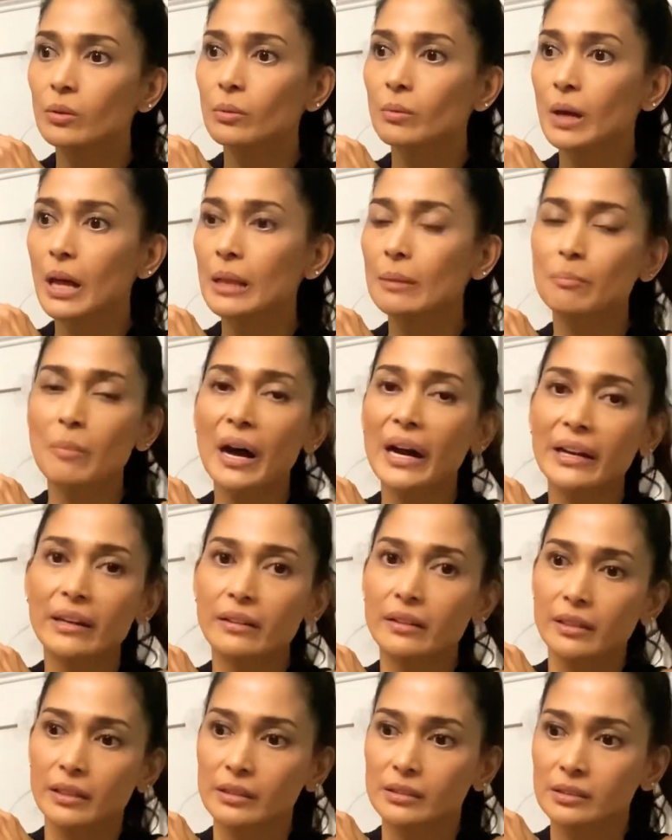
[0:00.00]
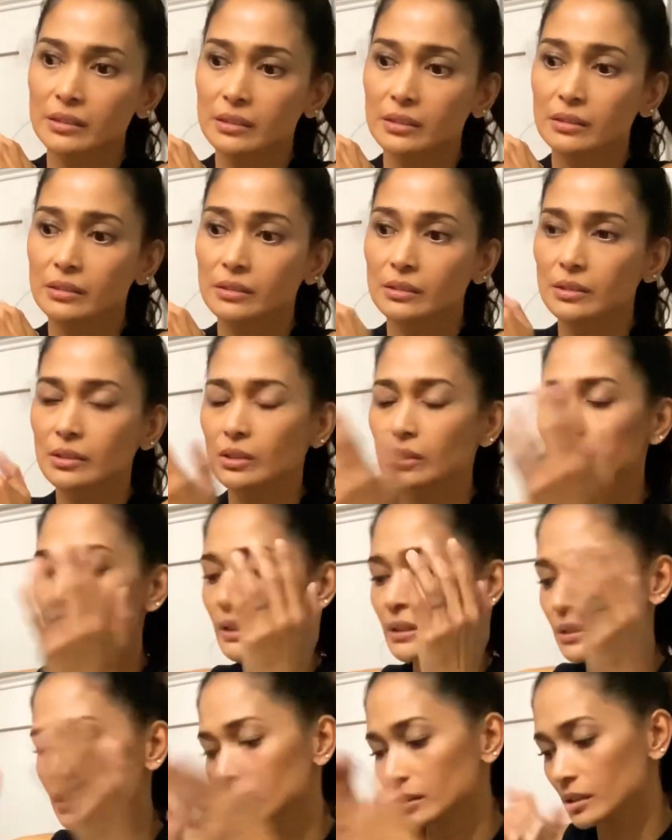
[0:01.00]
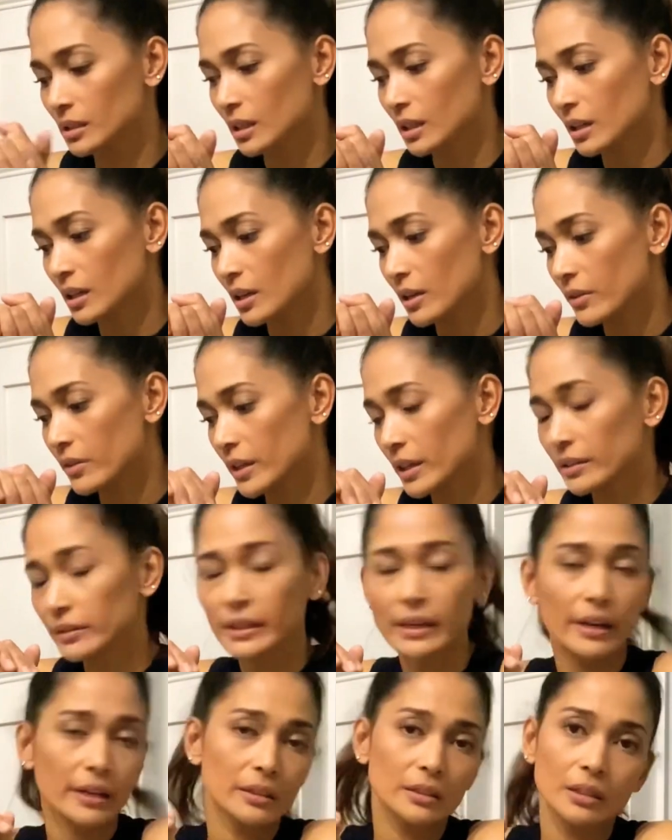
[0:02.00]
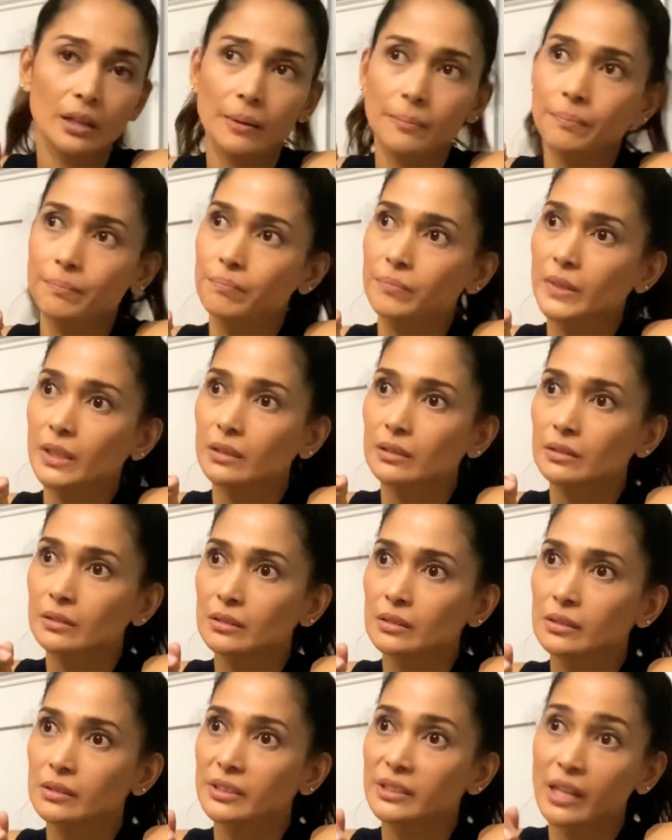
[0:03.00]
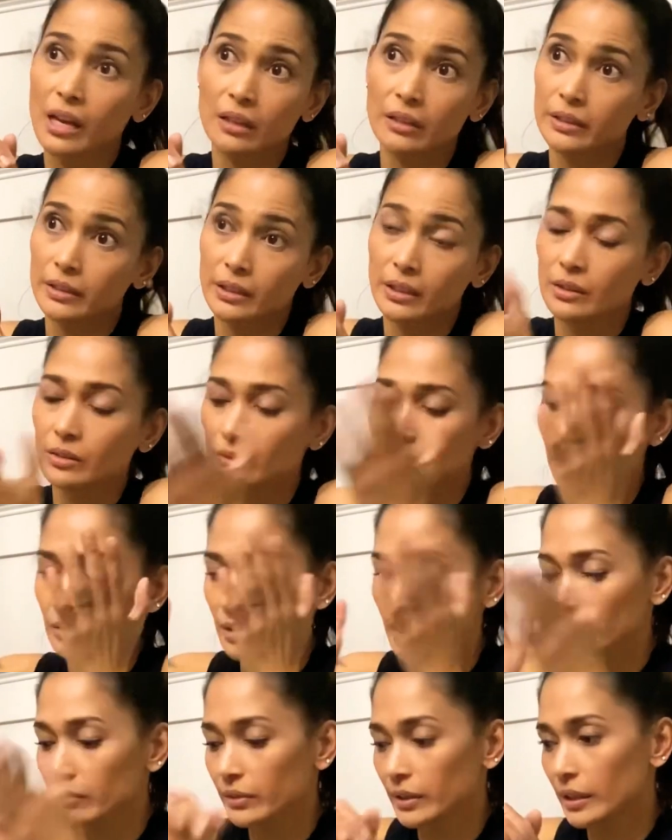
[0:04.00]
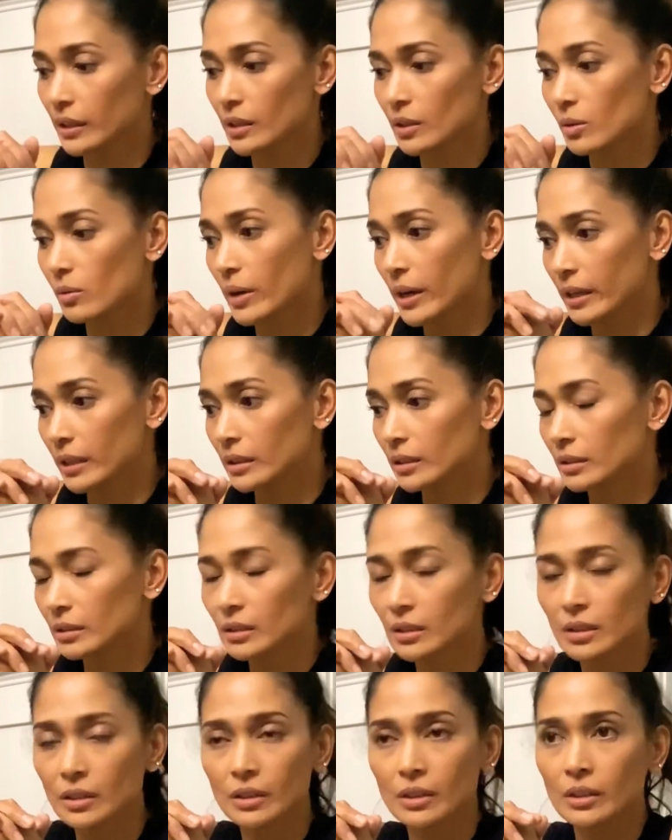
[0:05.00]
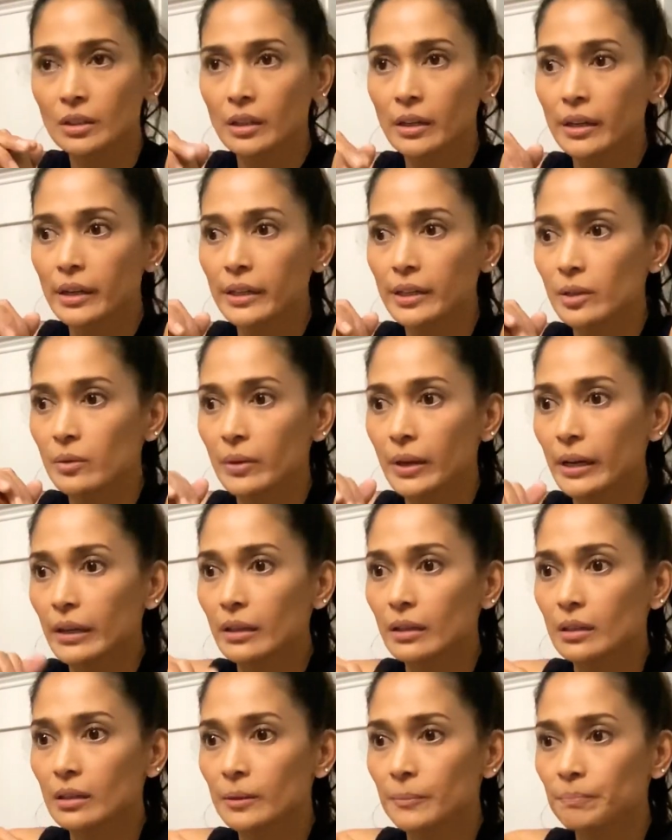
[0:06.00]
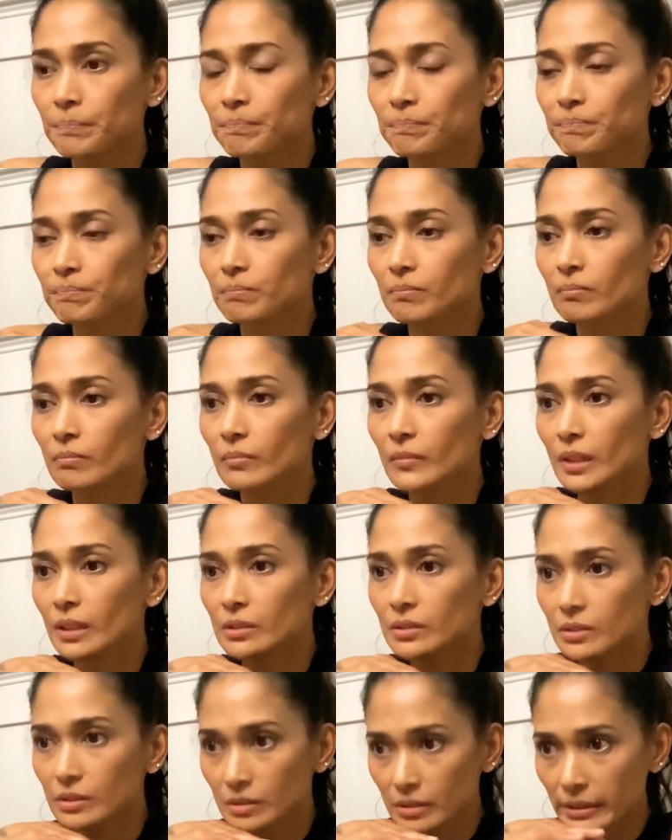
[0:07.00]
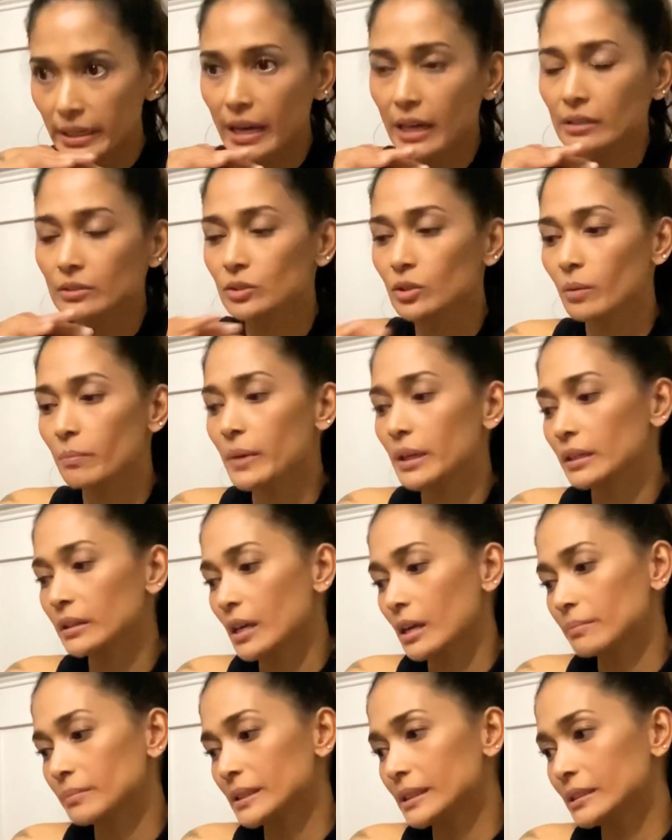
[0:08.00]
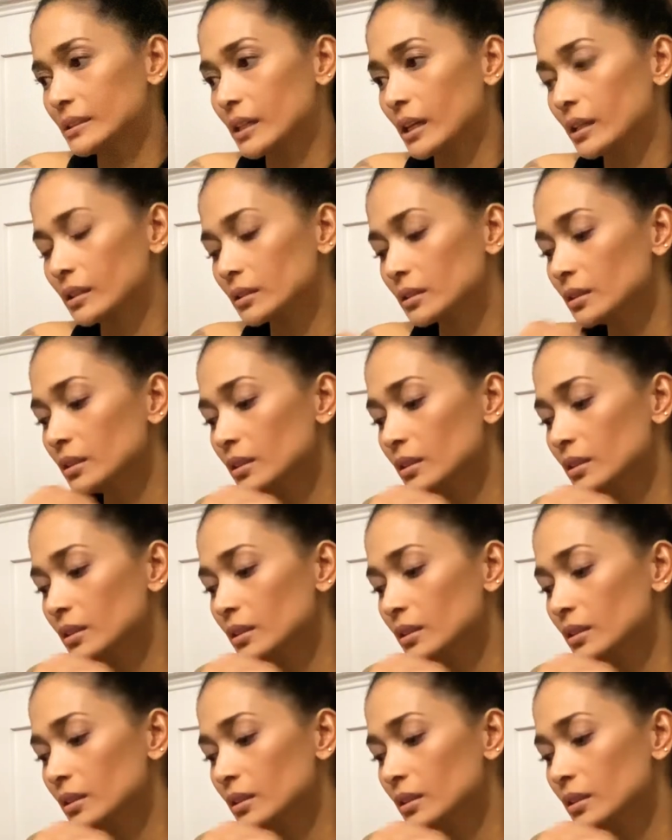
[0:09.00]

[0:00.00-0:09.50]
I'll buy this, and it's then they end up selling it and giving it away. Anyway, yeah, don't make that mistake.